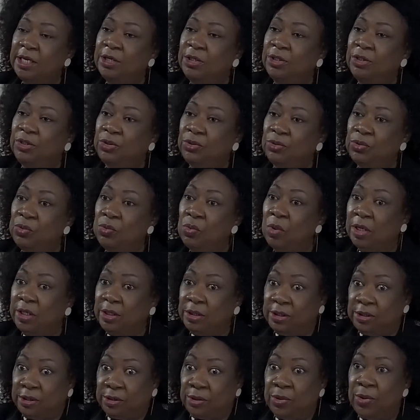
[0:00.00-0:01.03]
to what
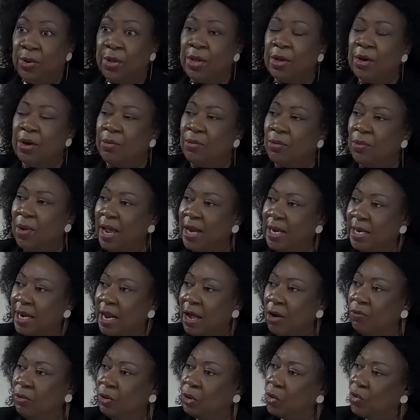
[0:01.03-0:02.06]
is going on right
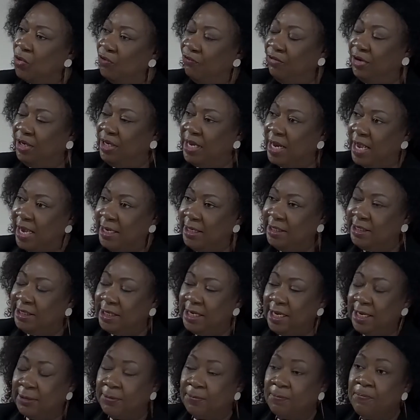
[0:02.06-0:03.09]
now with
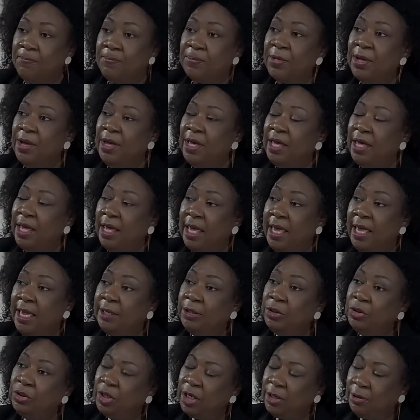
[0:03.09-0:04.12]
COVID-19.
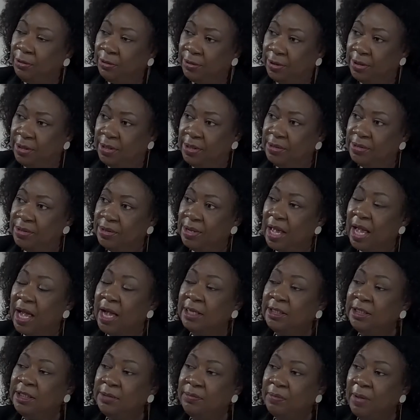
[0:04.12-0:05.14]
In general,
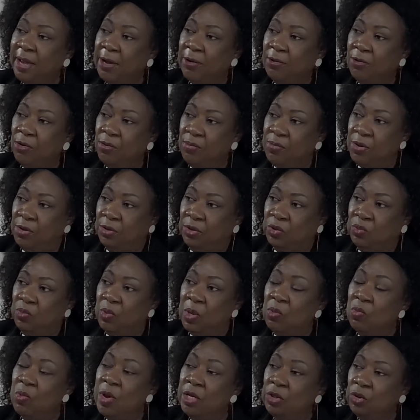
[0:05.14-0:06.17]
antimicrobials,
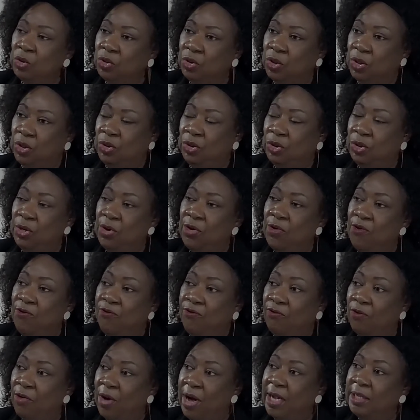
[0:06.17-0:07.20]
when we search
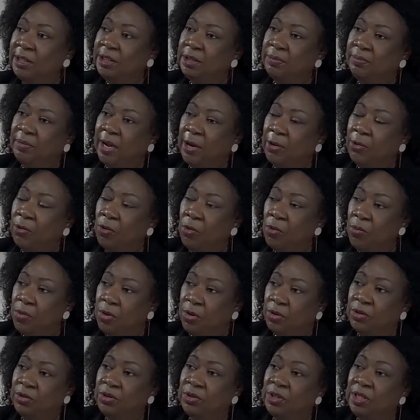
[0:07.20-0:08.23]
for
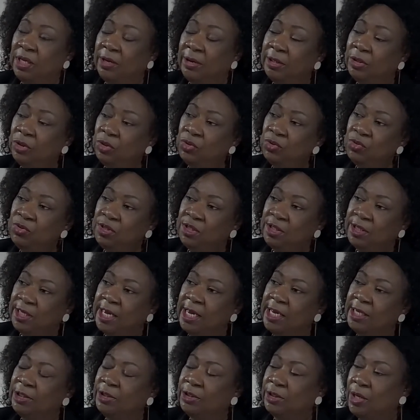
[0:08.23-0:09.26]
antimicrobials, there are two
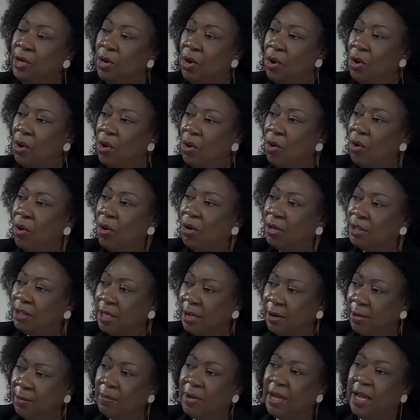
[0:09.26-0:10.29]
things on
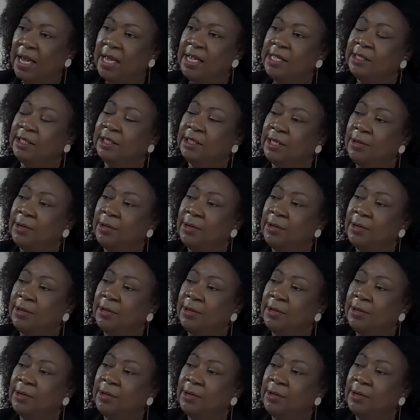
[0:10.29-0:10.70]
our minds.